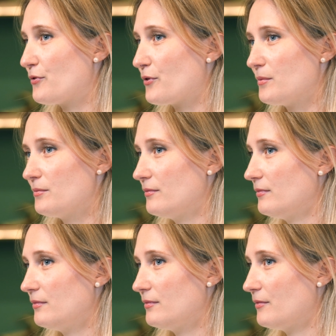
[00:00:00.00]
from
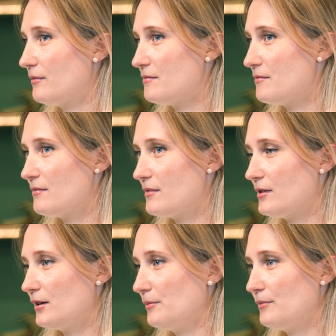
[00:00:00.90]

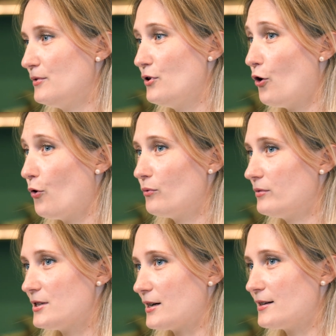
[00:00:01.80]

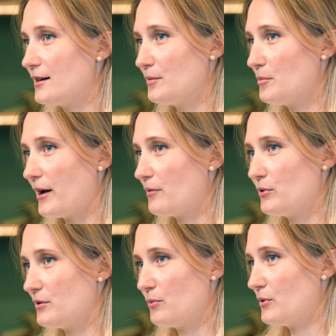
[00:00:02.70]
without
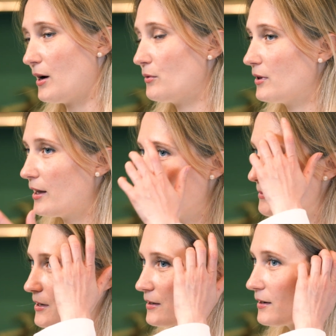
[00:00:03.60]
any
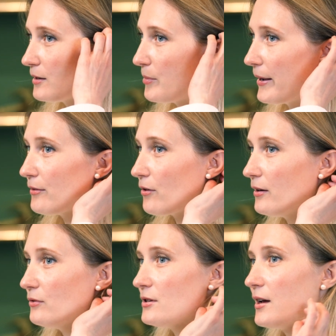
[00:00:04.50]
technical
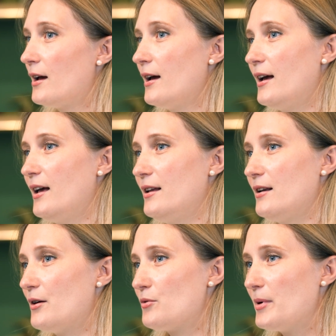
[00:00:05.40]
background,
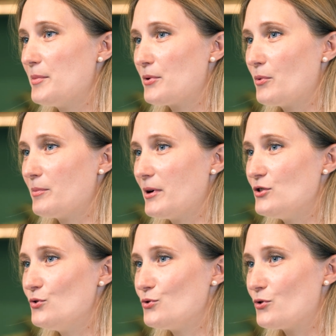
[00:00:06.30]
and I remember when my
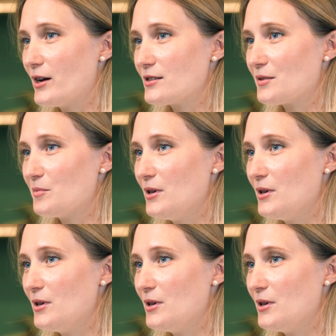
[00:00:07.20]
tutor asked